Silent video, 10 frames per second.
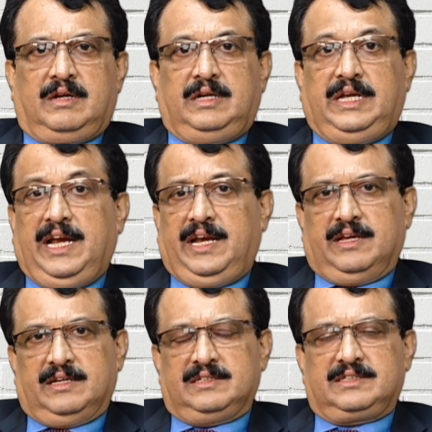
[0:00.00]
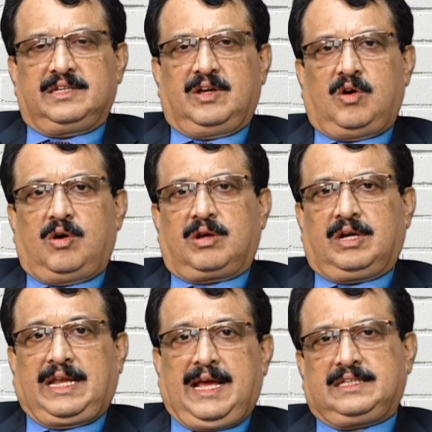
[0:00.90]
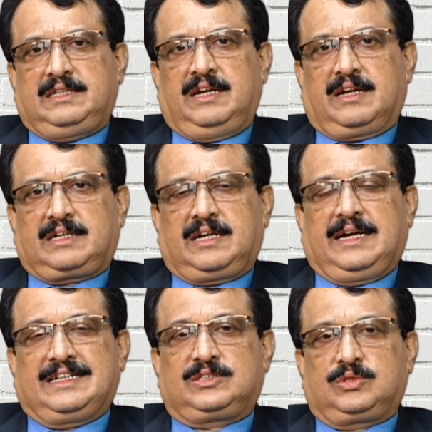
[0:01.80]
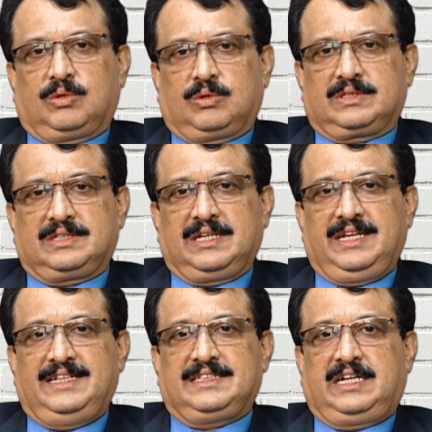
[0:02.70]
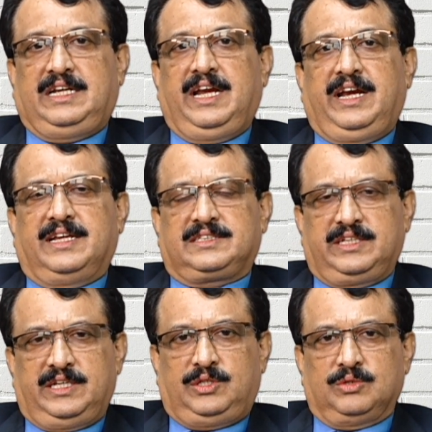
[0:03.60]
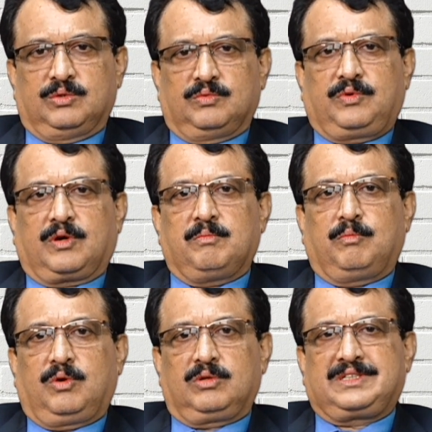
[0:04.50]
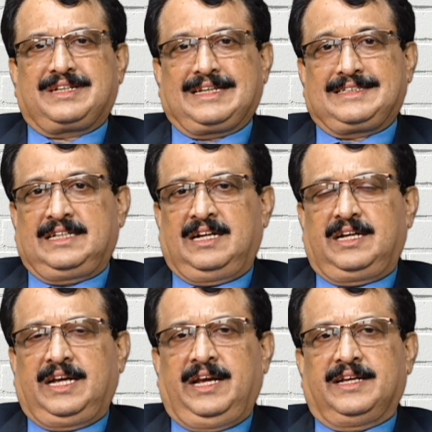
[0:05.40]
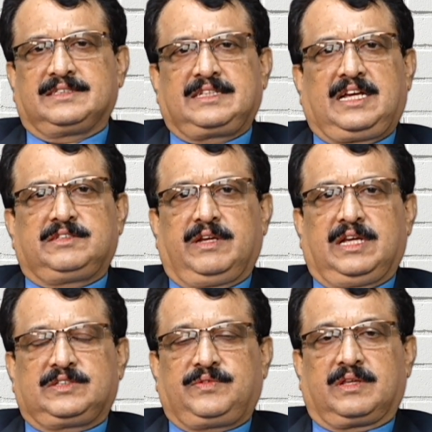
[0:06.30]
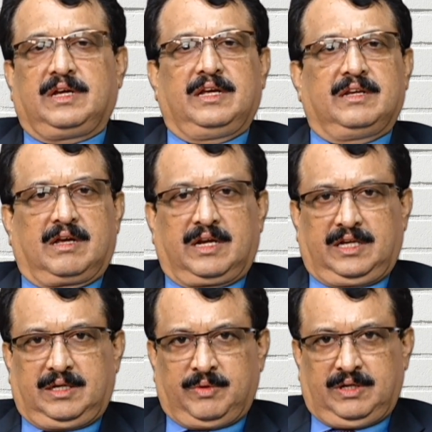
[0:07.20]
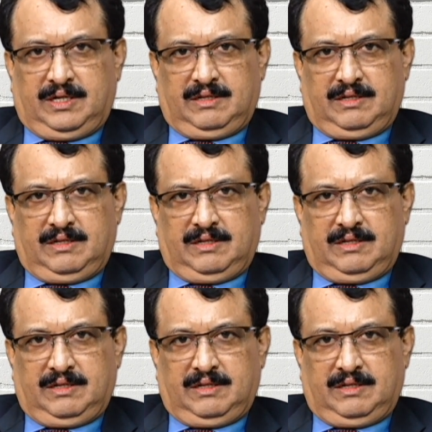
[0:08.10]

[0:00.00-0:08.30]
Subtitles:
TDS or tax deducted at source is a tedious issue for most resident Indians as well as for the NRI community.